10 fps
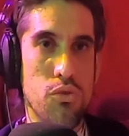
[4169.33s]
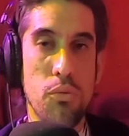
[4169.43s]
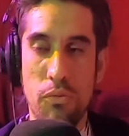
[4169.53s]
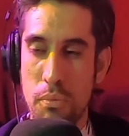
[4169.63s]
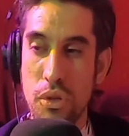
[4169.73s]
You're
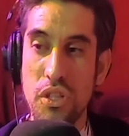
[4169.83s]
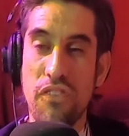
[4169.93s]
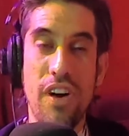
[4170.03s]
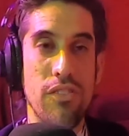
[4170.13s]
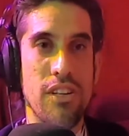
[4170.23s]
building a
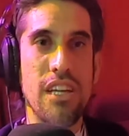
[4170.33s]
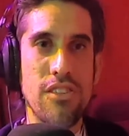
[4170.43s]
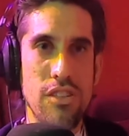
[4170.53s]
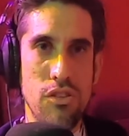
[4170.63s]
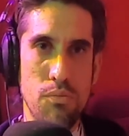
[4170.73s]

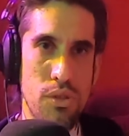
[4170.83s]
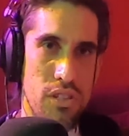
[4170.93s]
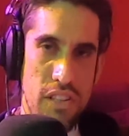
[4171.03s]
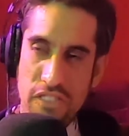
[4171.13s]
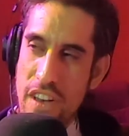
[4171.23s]
foundation. You're
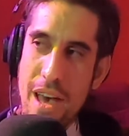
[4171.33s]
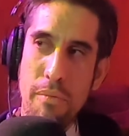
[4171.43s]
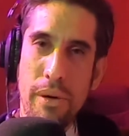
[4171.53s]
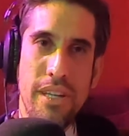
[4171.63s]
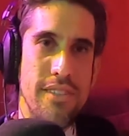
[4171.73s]
building a fan
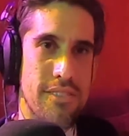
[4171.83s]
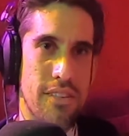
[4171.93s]
base.